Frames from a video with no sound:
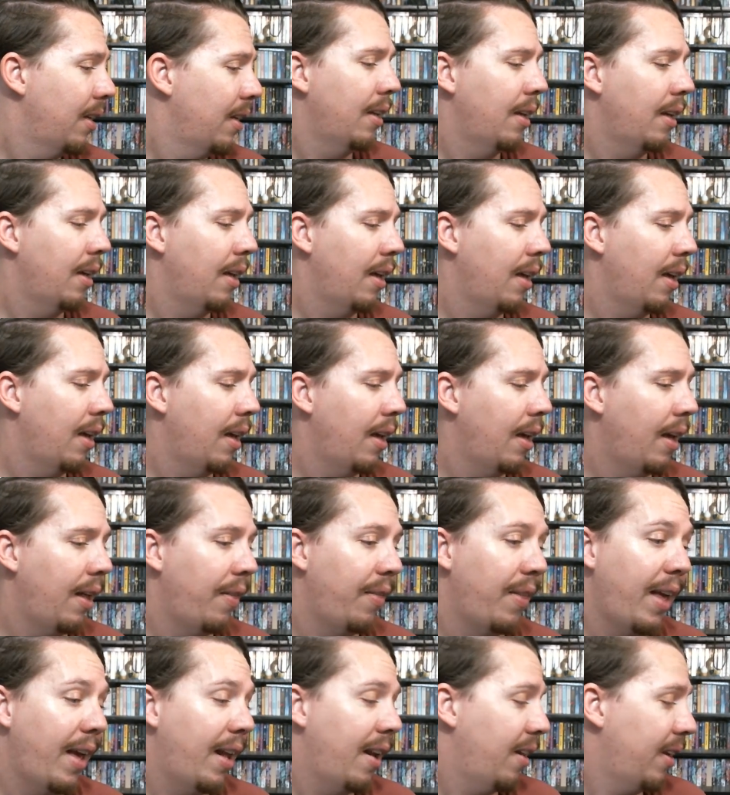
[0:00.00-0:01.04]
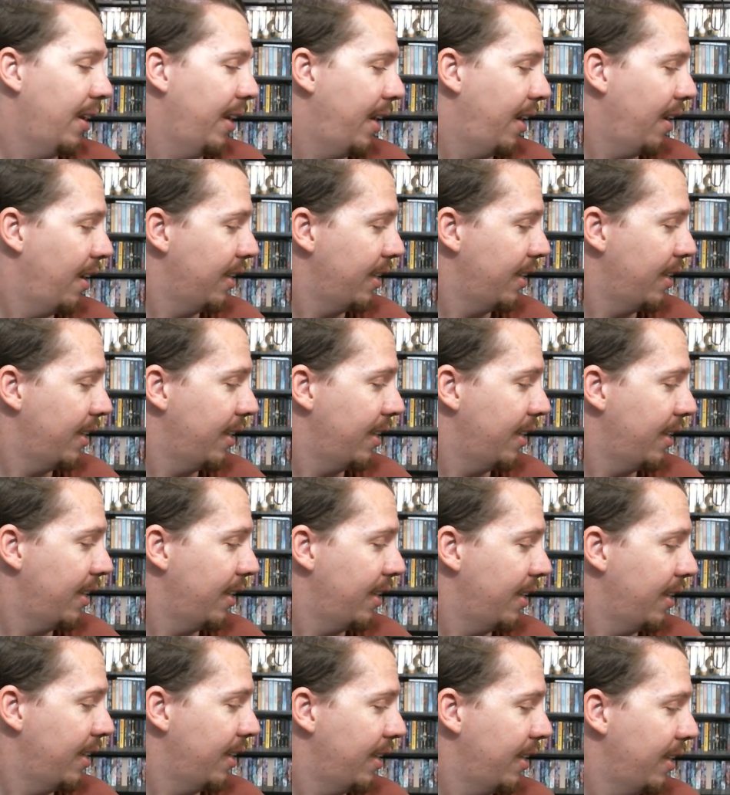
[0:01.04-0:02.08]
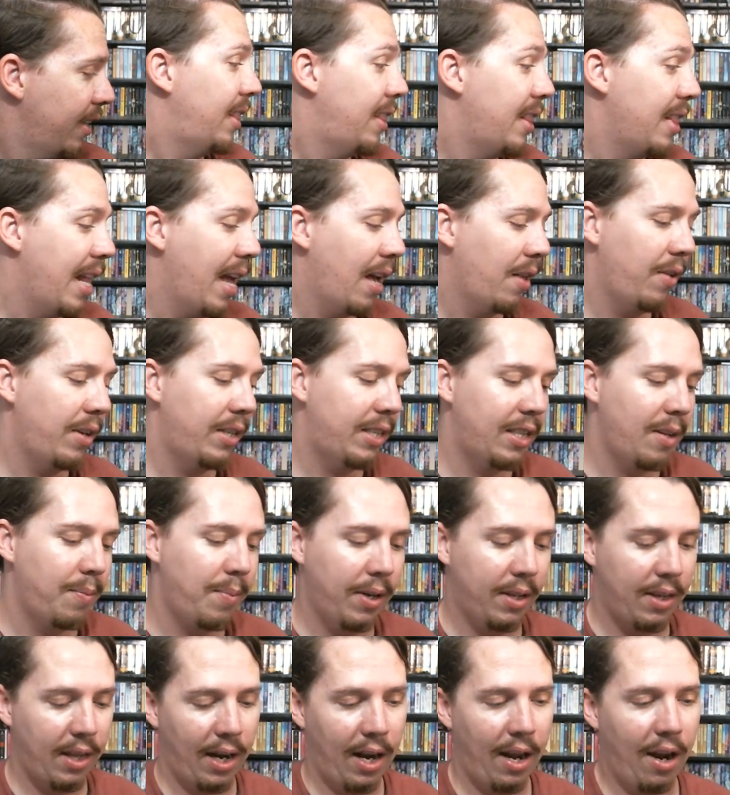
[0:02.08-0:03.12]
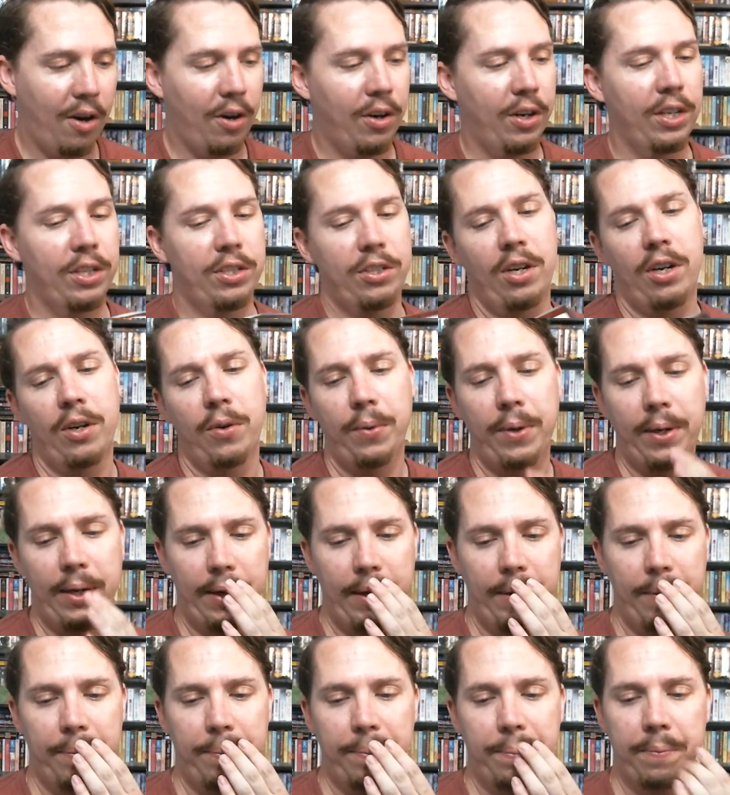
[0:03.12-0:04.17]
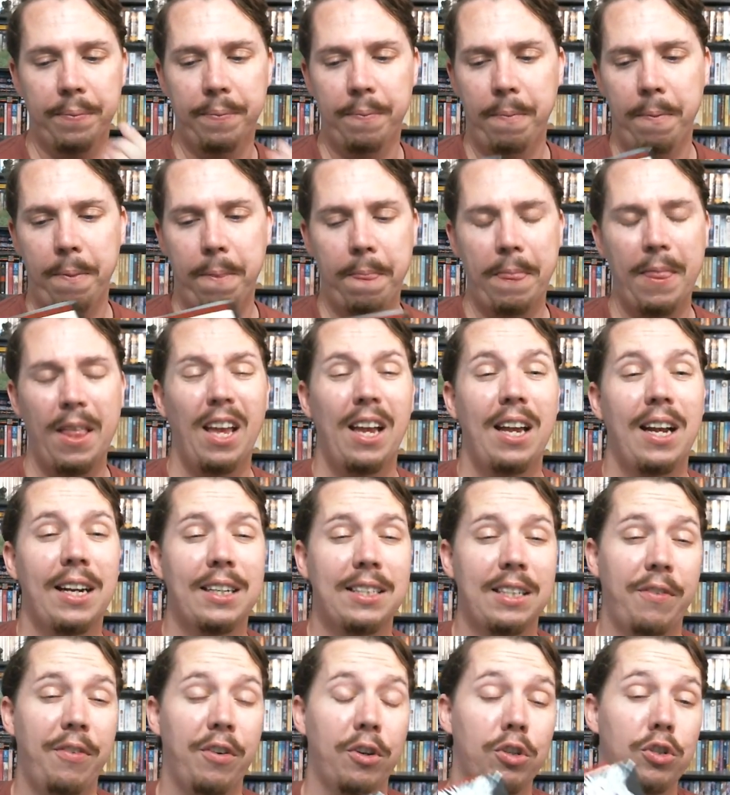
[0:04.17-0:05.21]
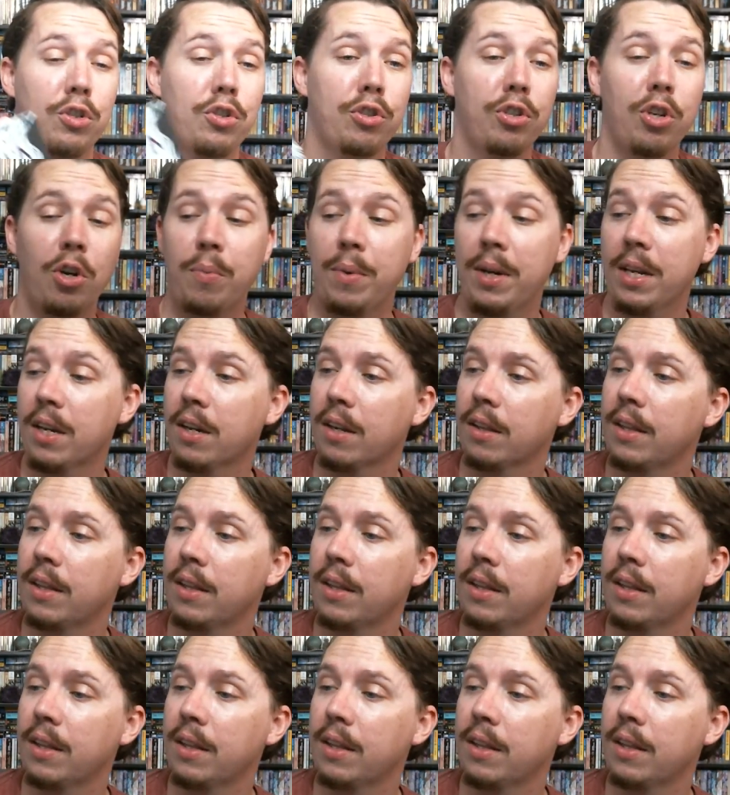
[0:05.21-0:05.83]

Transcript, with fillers: And then that. Now this is the book that I already started reading because I've heard so many good things about it.